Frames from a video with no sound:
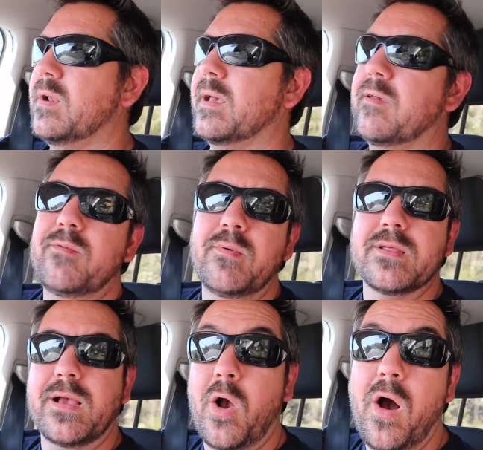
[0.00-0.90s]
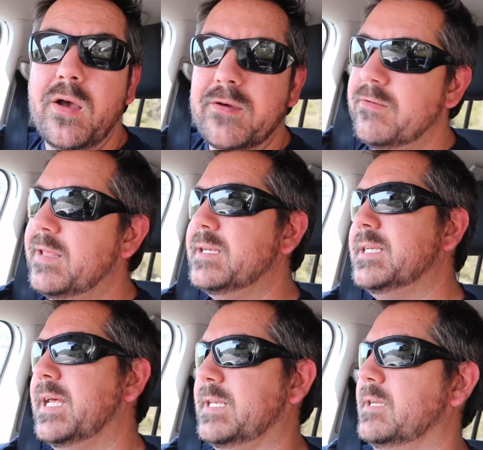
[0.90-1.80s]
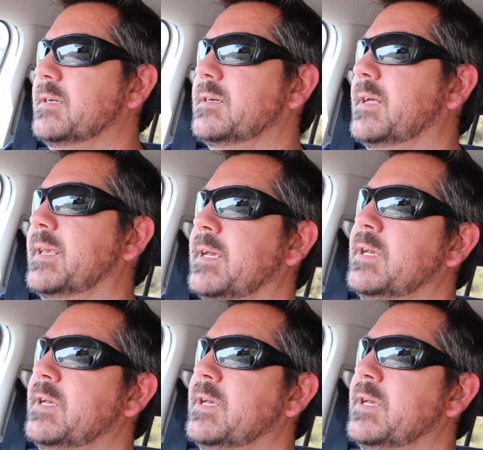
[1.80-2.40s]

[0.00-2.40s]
Like, everybody's like, oh, you're on the internet, you know, like